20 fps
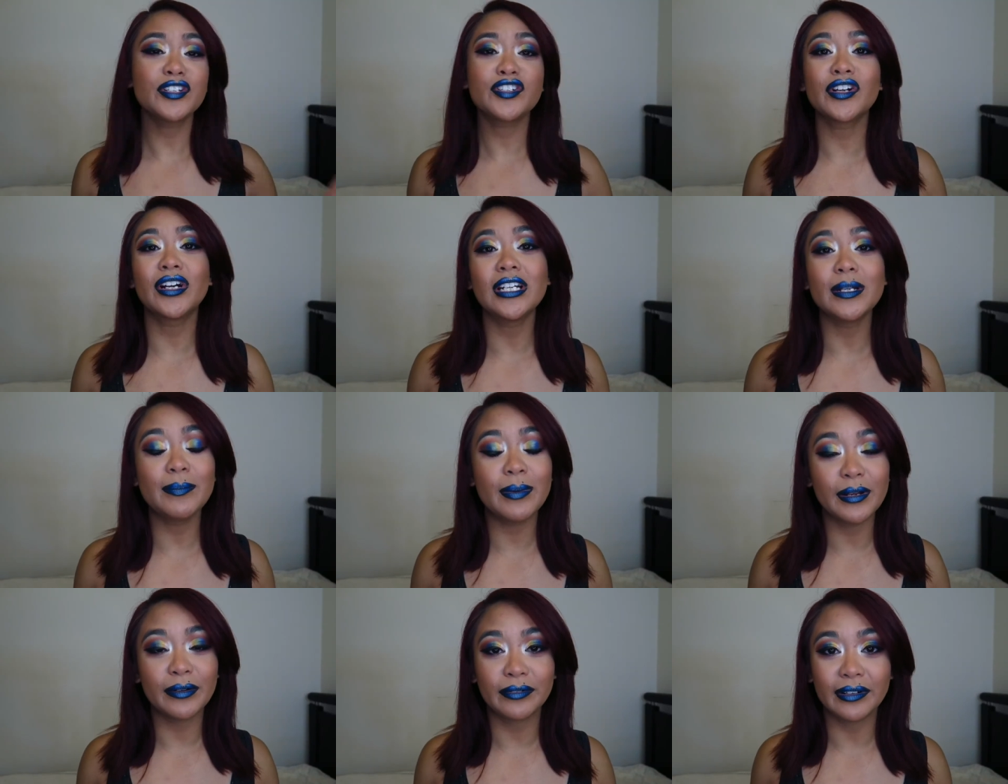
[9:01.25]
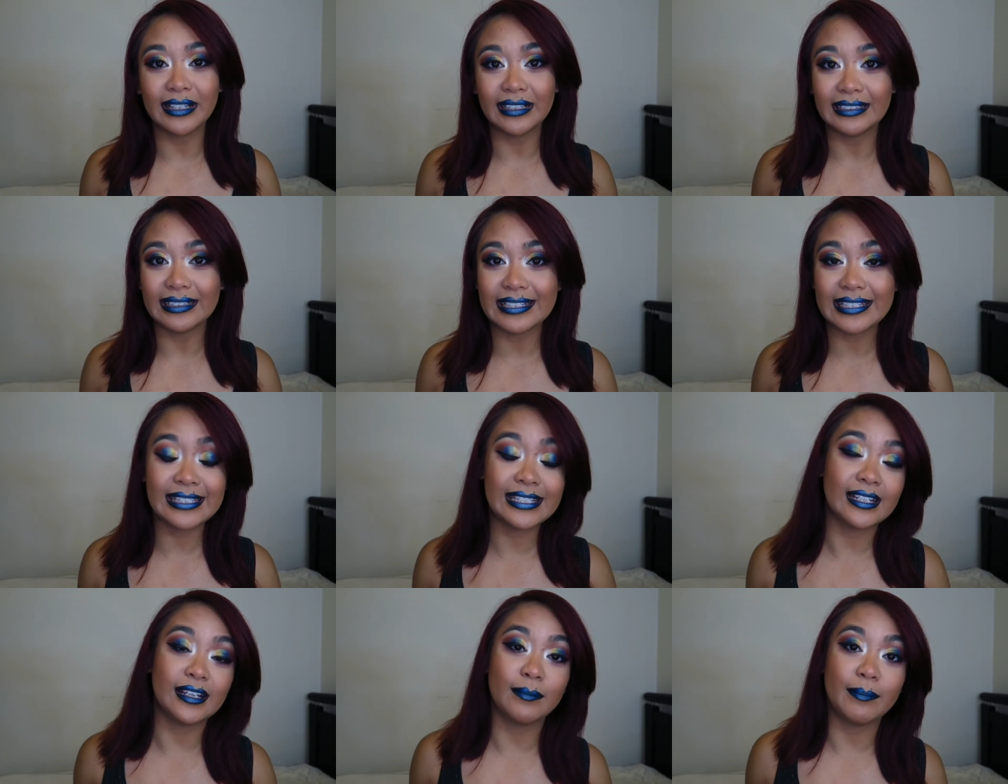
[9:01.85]
just trying to be
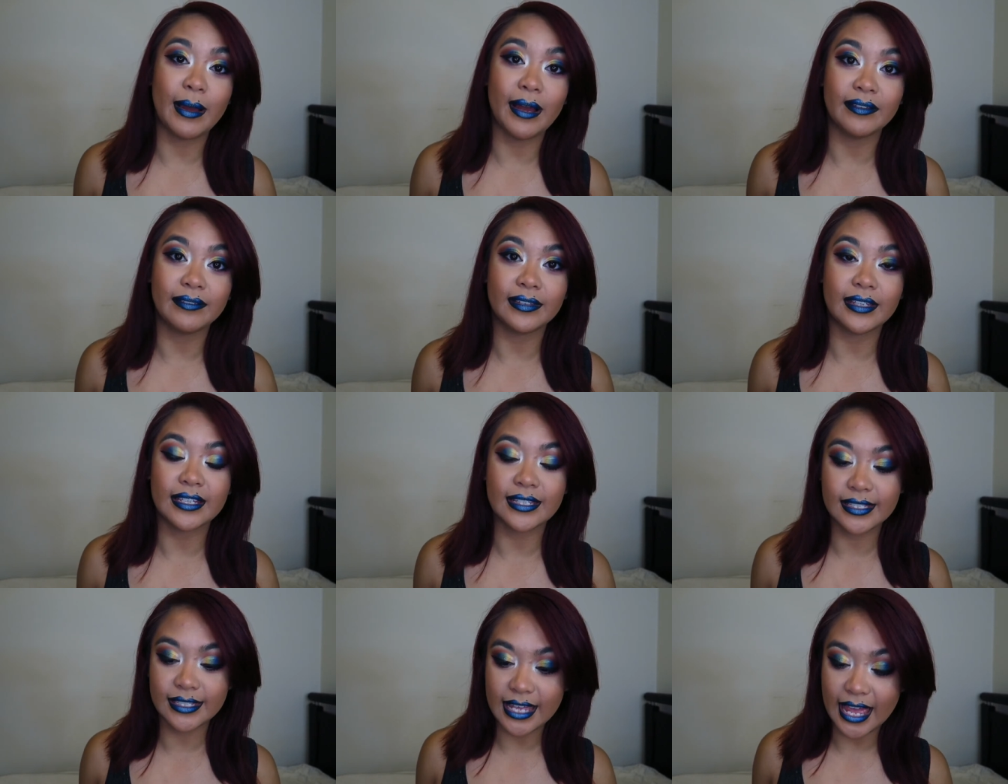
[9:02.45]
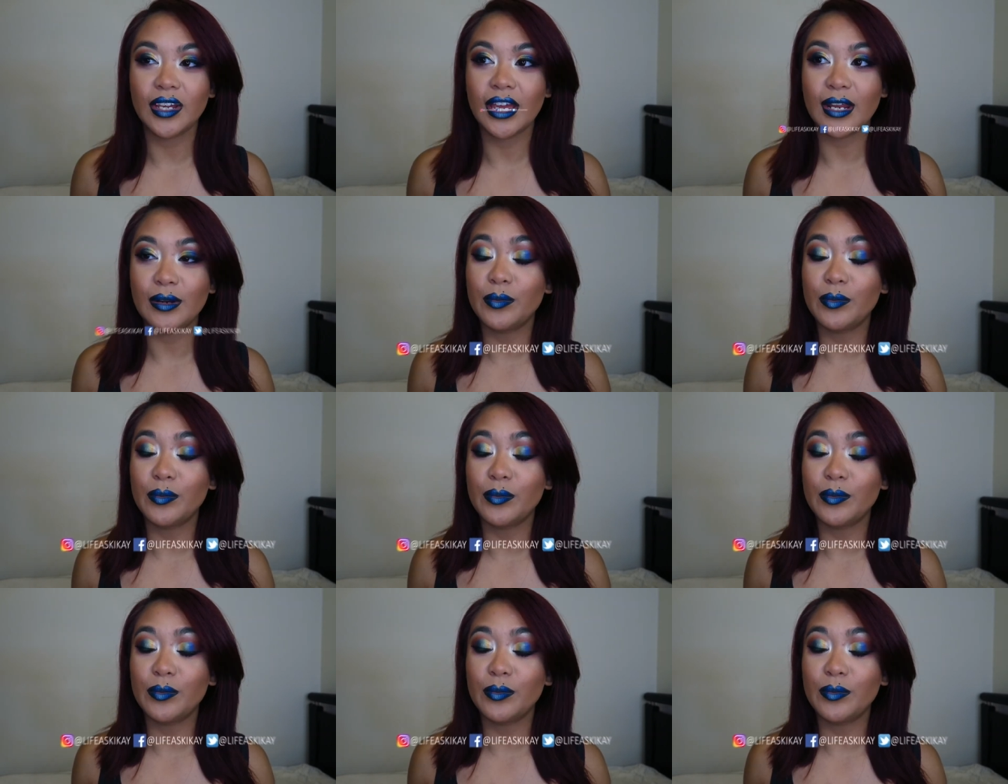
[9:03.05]
realistic about this